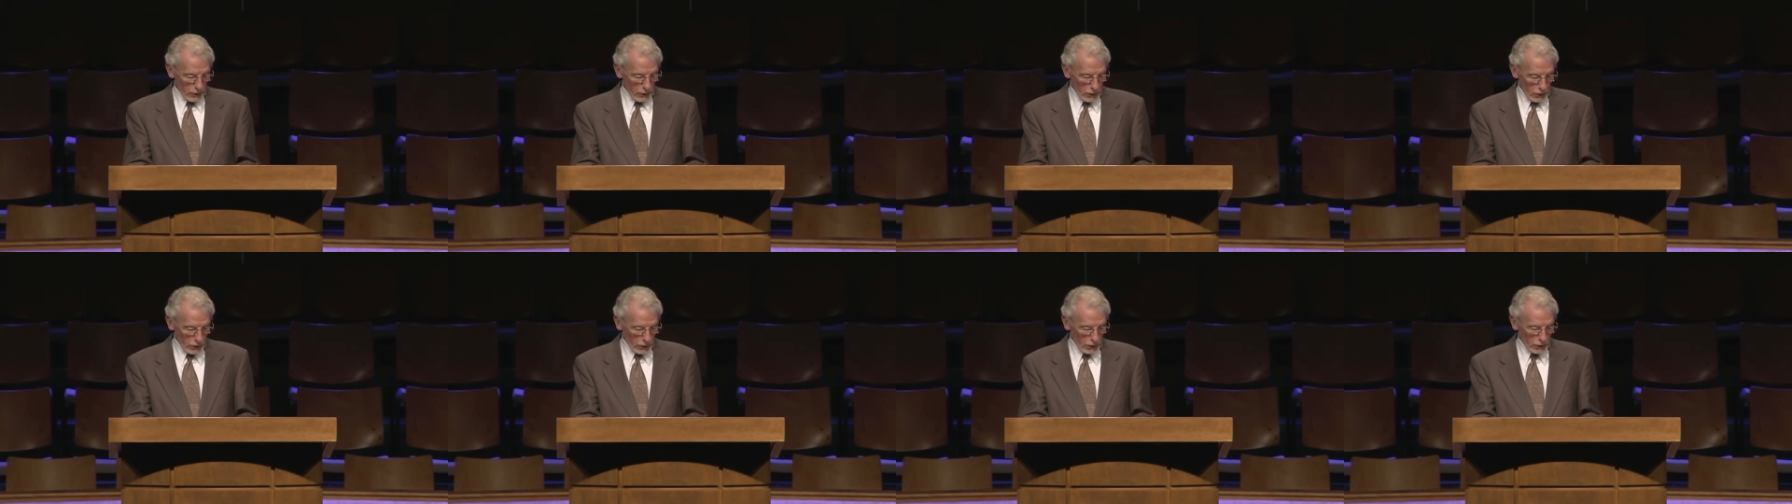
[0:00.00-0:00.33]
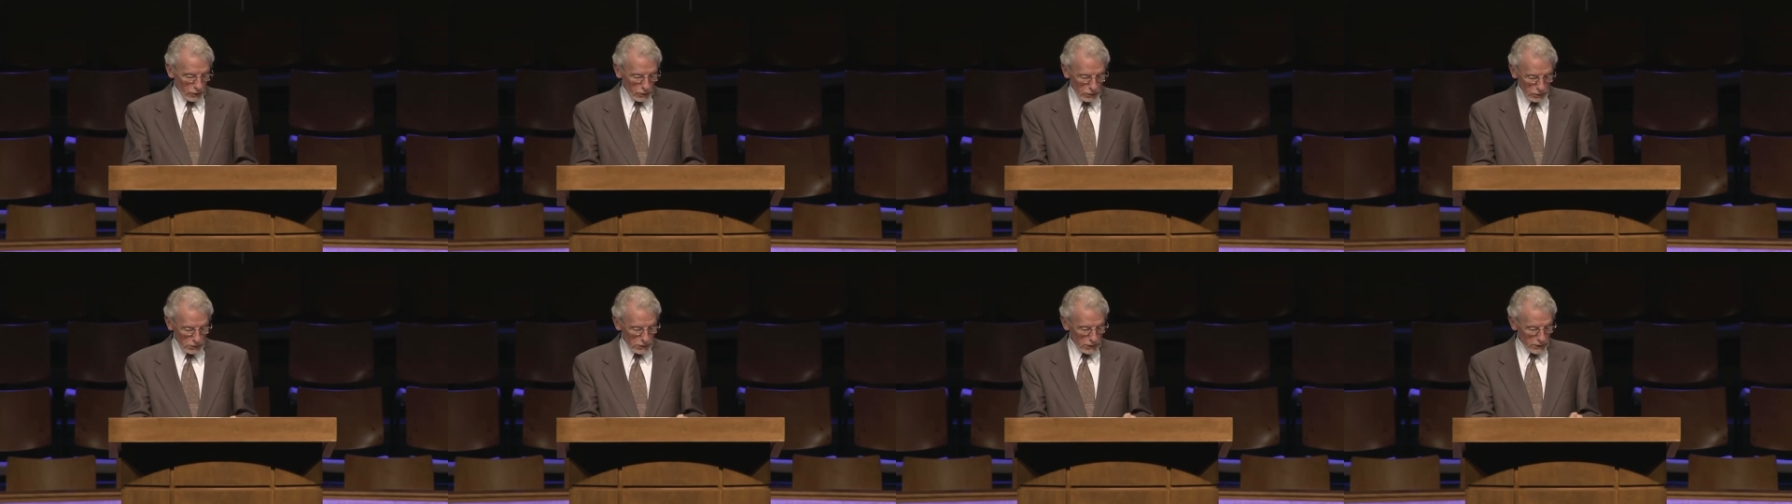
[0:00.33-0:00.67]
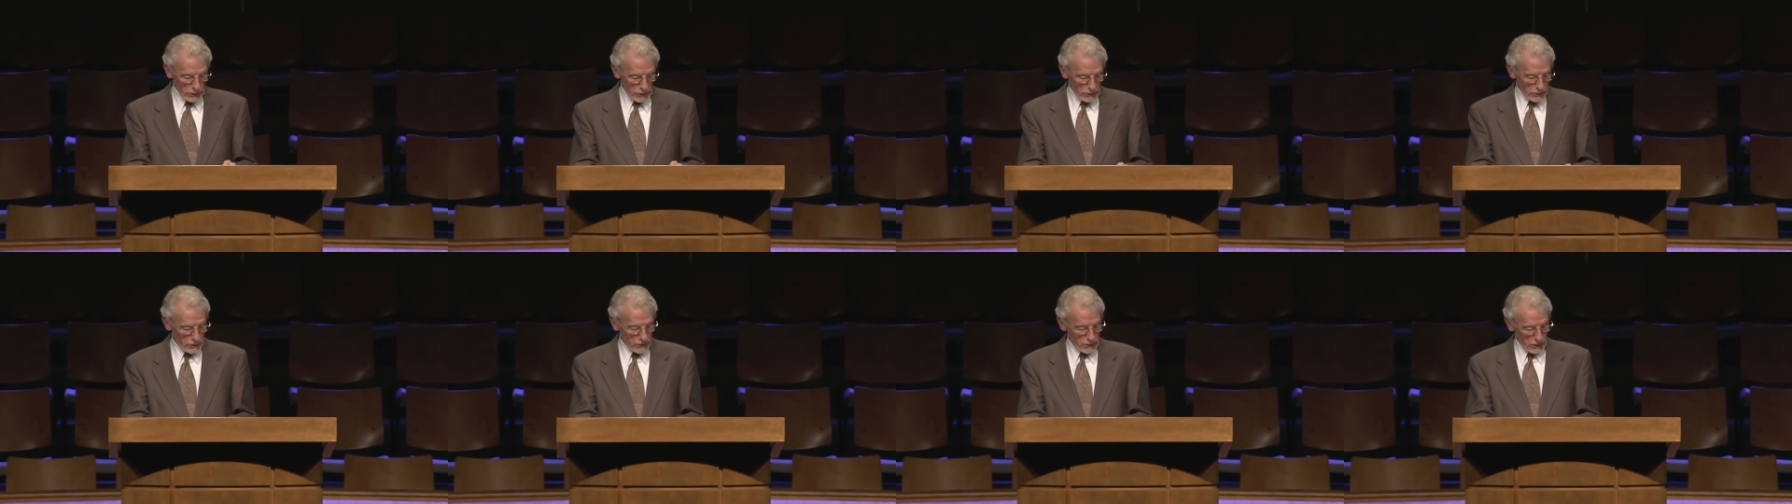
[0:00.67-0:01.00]
all
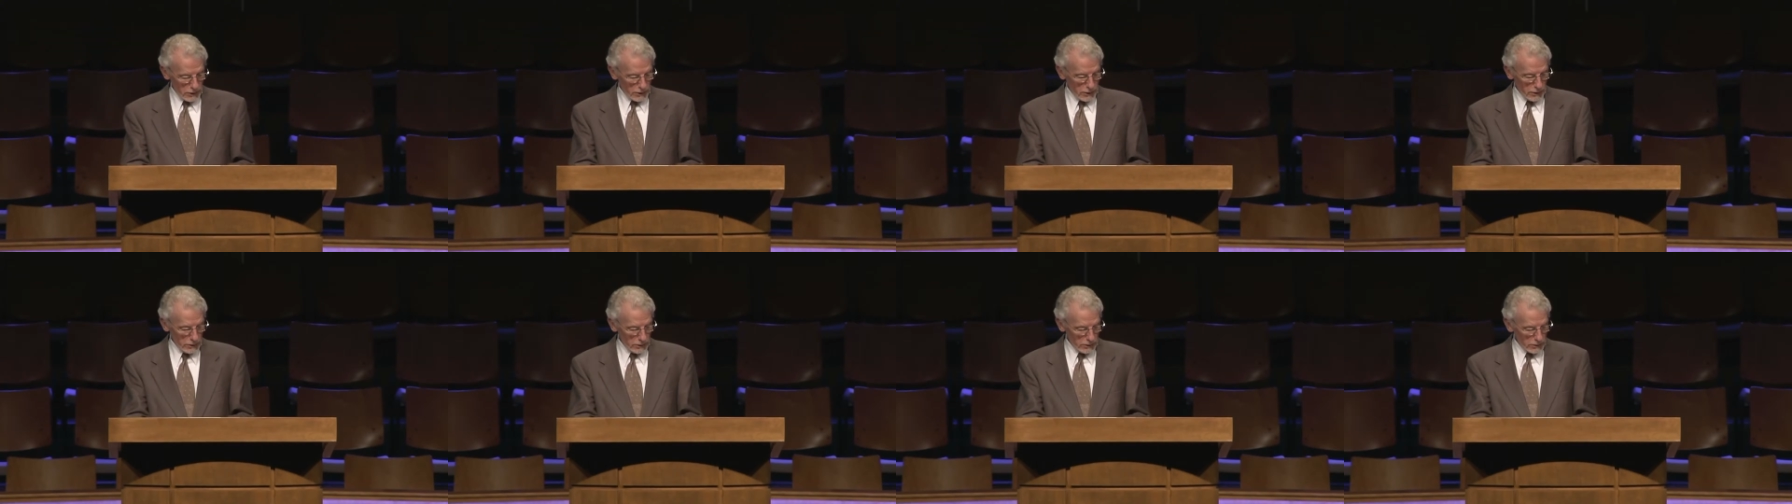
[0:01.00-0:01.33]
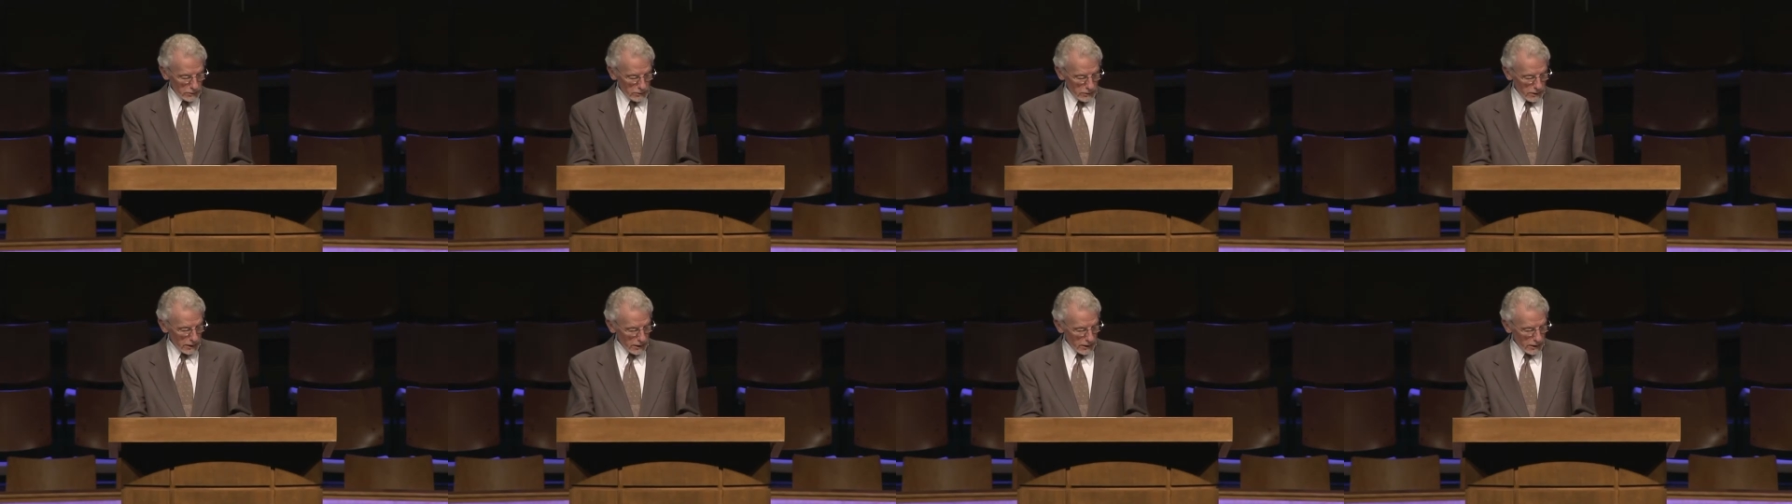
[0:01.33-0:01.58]
concerned.